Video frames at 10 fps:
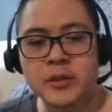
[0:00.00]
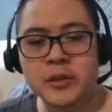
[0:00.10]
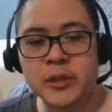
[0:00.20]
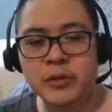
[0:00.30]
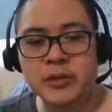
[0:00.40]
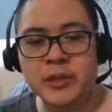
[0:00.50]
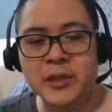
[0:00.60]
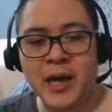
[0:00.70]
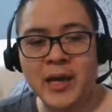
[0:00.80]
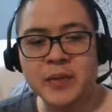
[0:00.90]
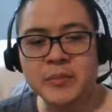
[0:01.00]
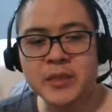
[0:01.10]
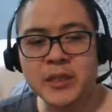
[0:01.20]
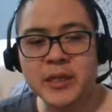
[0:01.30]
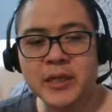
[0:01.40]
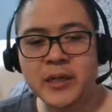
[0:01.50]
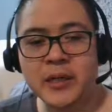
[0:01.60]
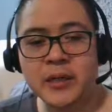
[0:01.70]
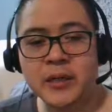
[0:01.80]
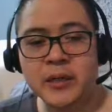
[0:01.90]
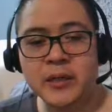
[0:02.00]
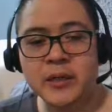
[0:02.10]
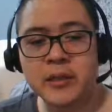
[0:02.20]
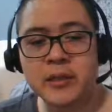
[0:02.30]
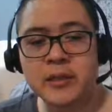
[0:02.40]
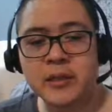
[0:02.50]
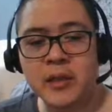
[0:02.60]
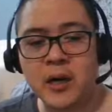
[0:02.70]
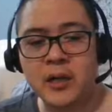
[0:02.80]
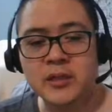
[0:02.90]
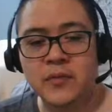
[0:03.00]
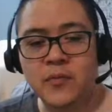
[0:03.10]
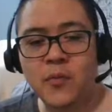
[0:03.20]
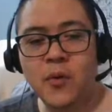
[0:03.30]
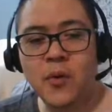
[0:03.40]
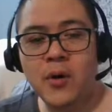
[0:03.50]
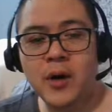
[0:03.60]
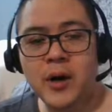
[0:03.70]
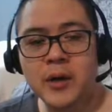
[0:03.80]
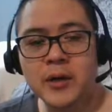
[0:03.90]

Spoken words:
chosen items here. Stars of War,